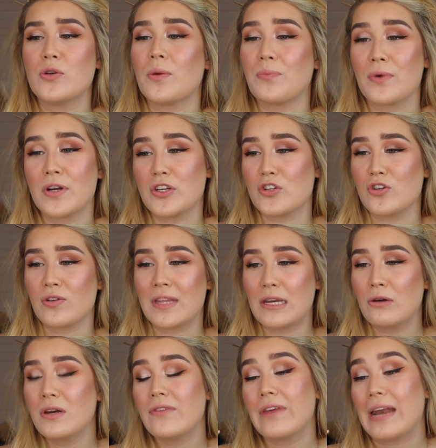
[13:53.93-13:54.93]
I'm pretty sure they
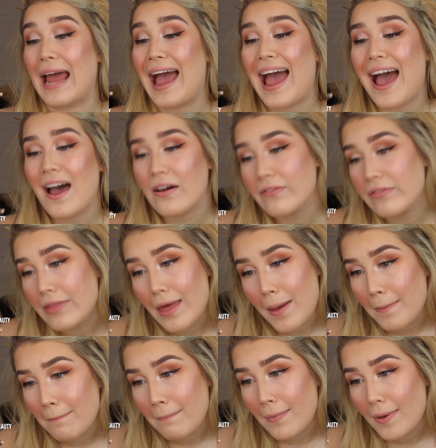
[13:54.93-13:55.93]
don't even have
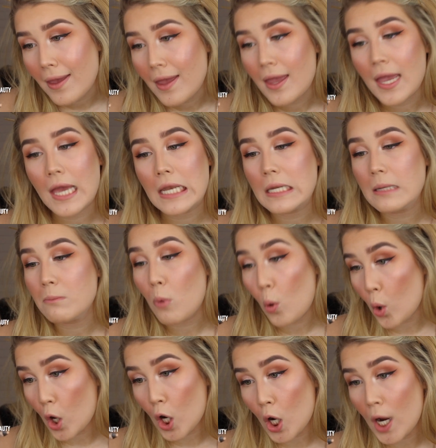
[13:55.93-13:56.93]
them
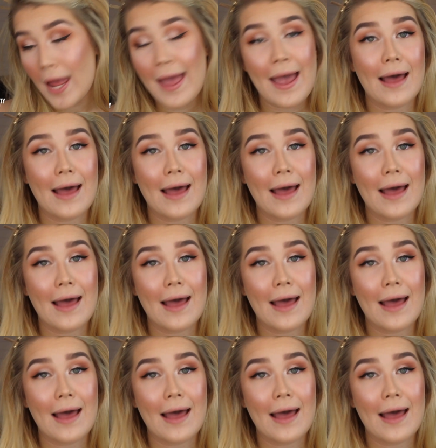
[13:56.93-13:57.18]
anymore.